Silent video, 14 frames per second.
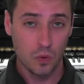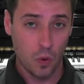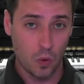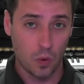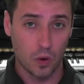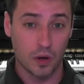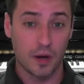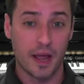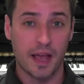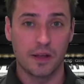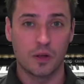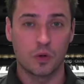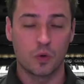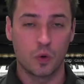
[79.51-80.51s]
or
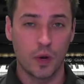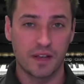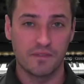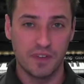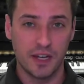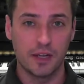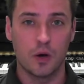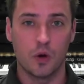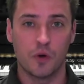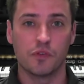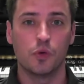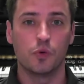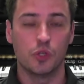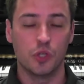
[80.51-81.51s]
a quick video of
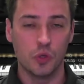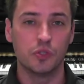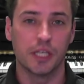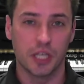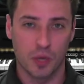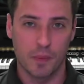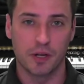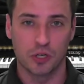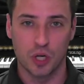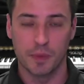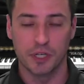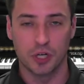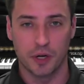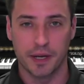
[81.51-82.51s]
you using your metronome
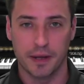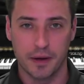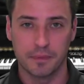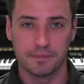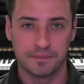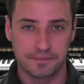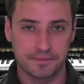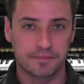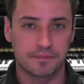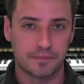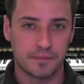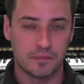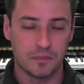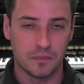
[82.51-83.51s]
and turning it on.
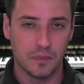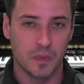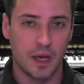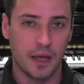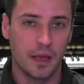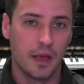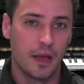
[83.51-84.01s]
Okay?